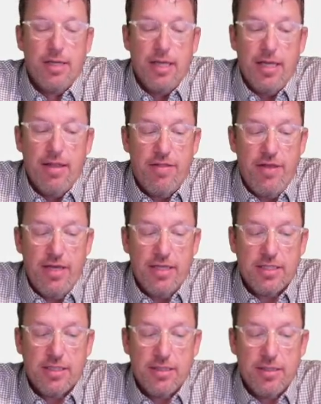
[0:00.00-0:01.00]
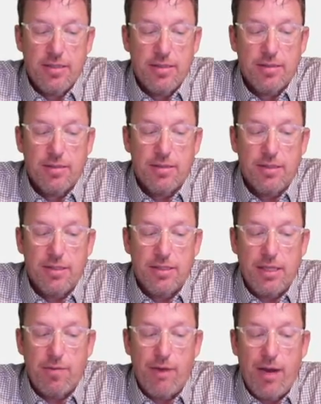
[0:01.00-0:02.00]
And this is
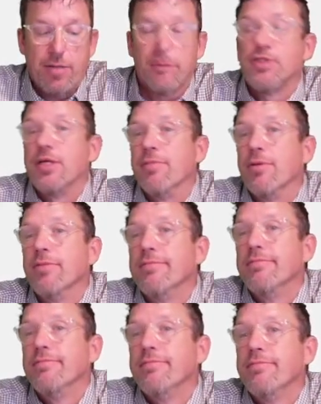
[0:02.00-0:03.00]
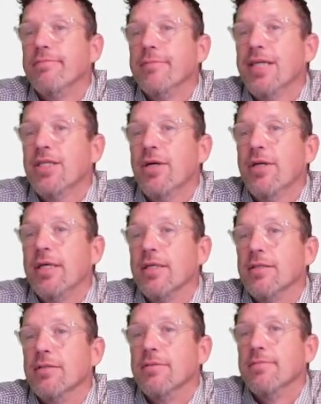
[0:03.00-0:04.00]
a radical symbol. That's all it is.